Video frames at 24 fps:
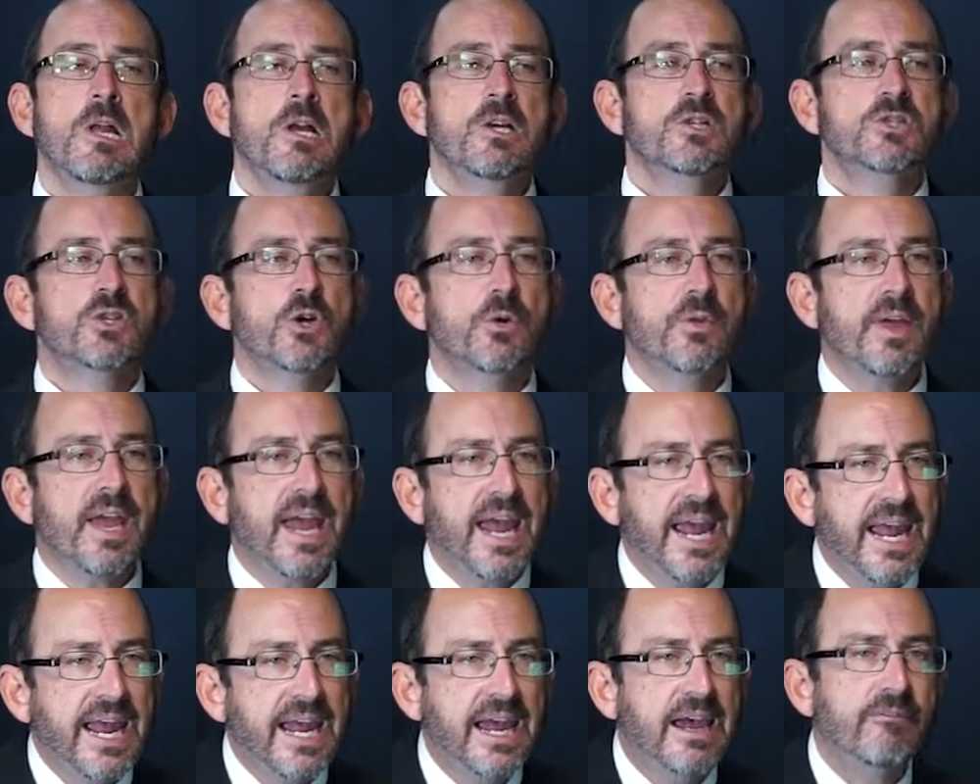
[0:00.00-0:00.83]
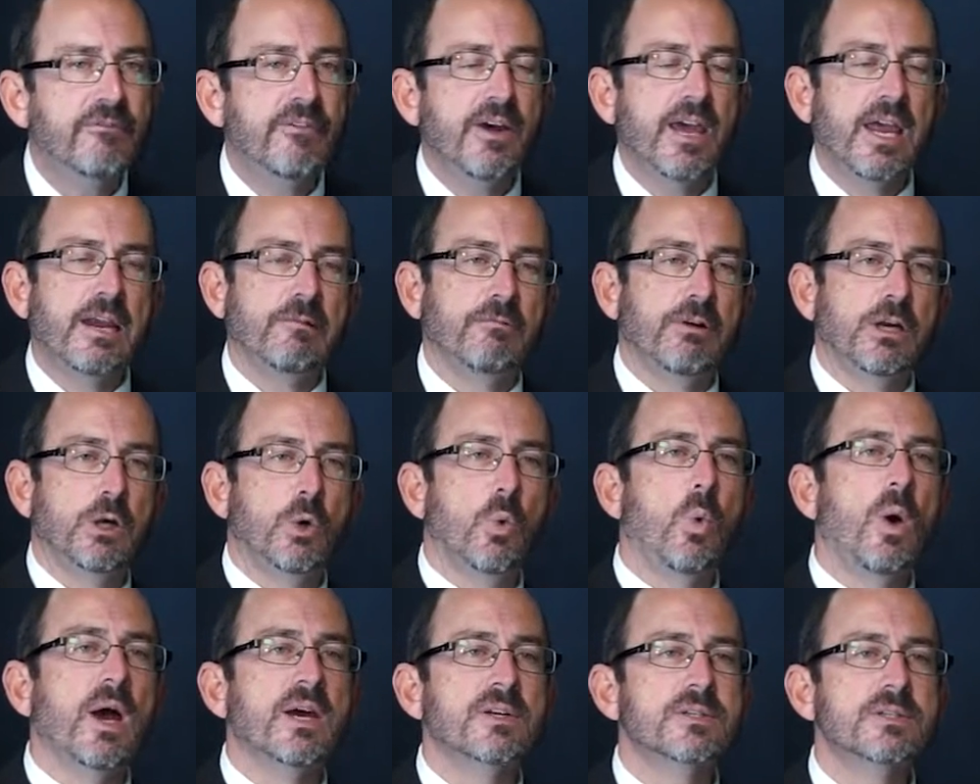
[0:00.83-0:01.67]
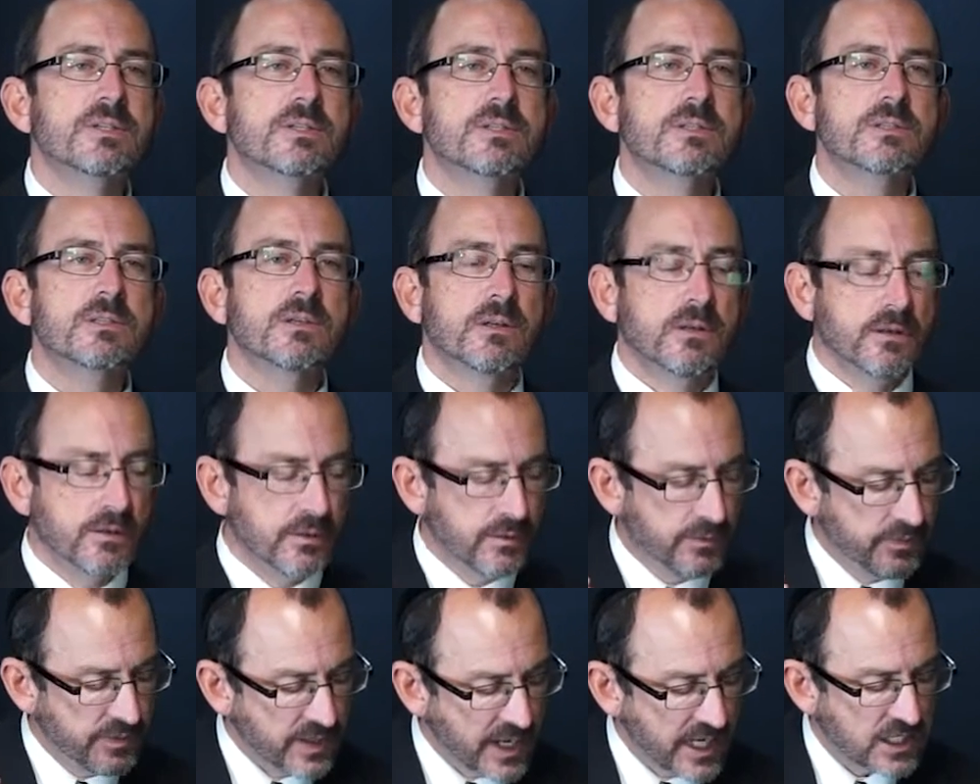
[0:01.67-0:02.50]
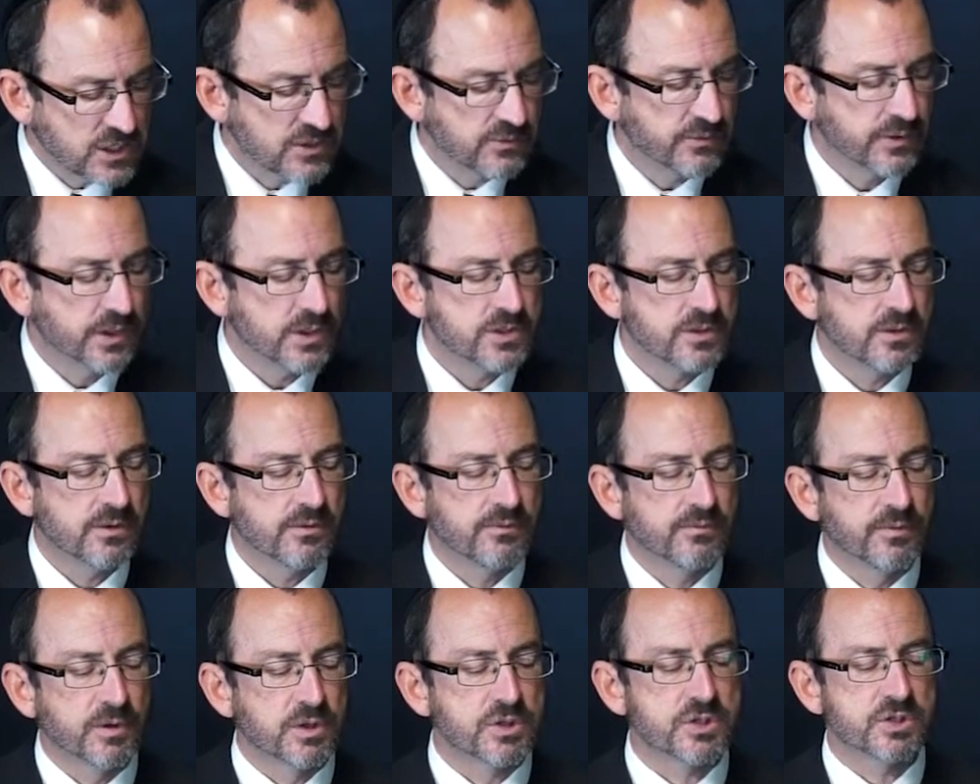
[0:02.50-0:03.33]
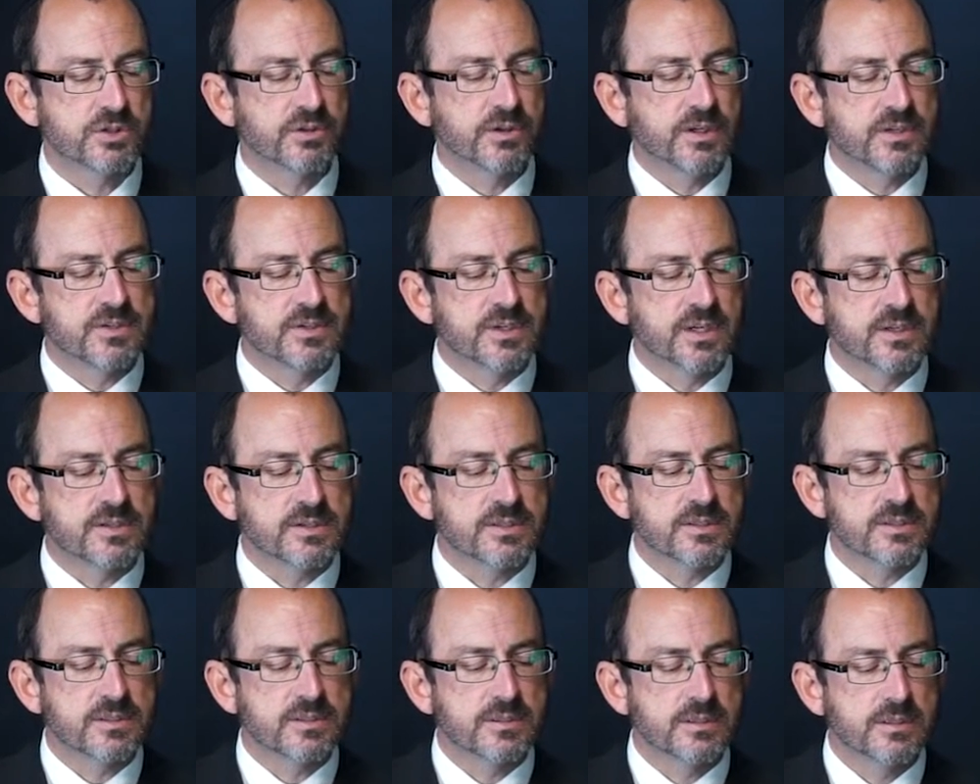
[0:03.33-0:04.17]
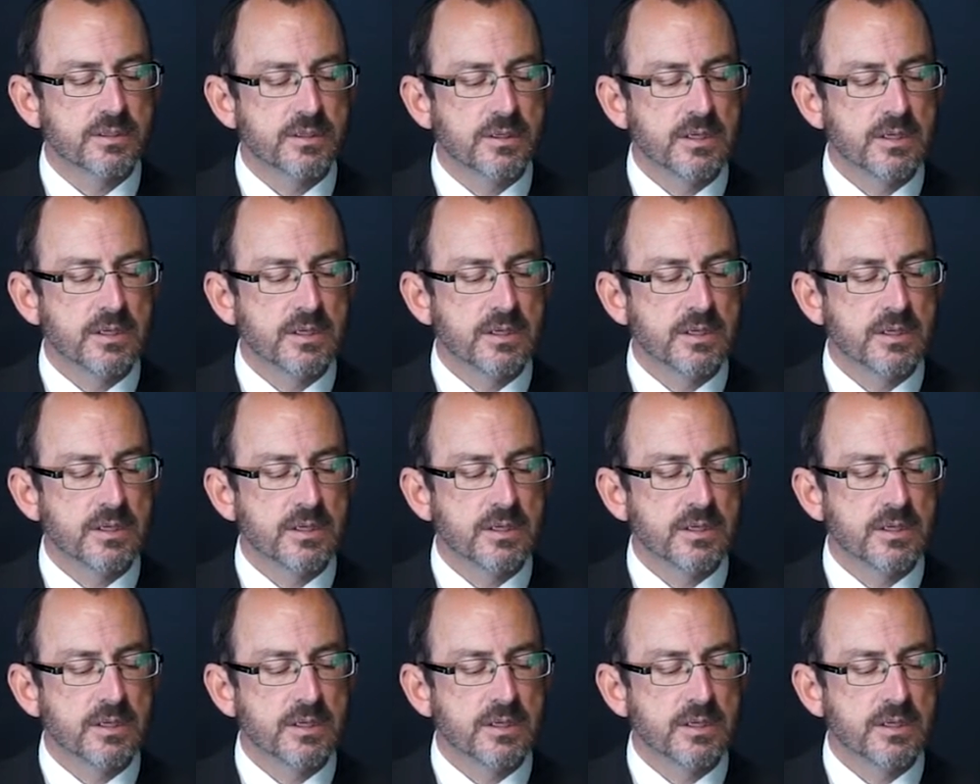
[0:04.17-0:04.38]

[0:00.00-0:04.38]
So they have a request. Next verse, verse 36.